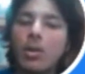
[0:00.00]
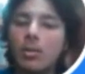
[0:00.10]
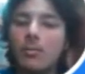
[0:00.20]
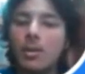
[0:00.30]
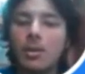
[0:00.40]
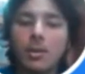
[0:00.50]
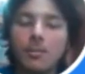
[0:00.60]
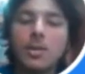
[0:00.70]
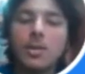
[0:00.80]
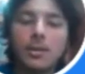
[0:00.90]
a document or an
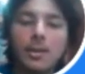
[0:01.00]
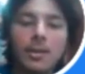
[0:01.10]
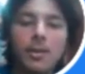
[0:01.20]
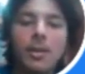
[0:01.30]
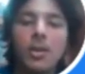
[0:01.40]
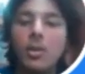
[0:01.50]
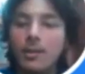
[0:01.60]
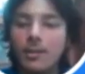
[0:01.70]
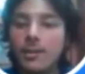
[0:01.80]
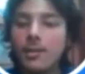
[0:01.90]
image in Cliq, you
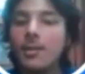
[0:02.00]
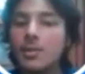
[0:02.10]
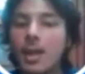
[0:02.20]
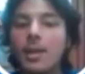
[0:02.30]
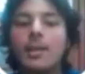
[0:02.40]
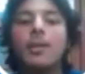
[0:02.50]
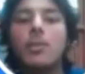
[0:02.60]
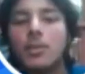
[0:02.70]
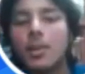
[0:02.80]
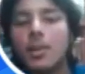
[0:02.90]
can see the chat in
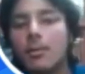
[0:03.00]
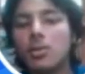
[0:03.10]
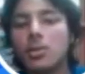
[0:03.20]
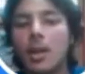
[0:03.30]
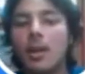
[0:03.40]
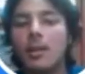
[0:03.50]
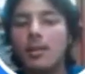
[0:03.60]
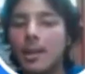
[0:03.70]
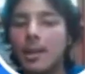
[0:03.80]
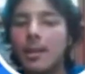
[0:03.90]
which that was shared
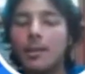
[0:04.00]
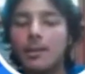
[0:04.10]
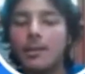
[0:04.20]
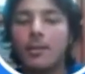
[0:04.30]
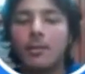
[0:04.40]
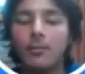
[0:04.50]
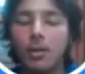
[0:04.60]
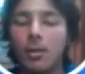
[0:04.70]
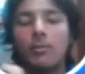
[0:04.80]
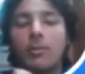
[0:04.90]
side by side
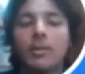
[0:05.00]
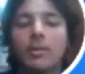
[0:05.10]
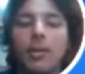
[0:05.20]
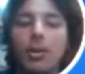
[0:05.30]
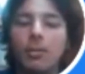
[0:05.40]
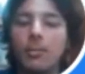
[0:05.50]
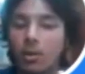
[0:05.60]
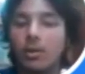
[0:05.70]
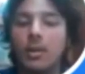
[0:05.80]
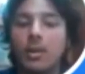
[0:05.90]
along with the document
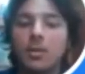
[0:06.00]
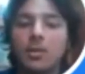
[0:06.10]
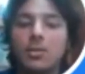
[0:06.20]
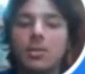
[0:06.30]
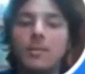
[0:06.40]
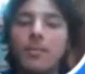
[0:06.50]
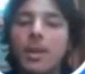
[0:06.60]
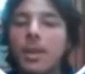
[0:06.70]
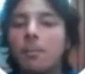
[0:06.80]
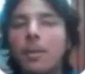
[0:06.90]
or the image?
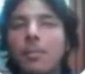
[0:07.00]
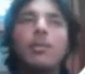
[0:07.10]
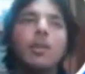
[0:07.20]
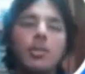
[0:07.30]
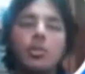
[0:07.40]
People with a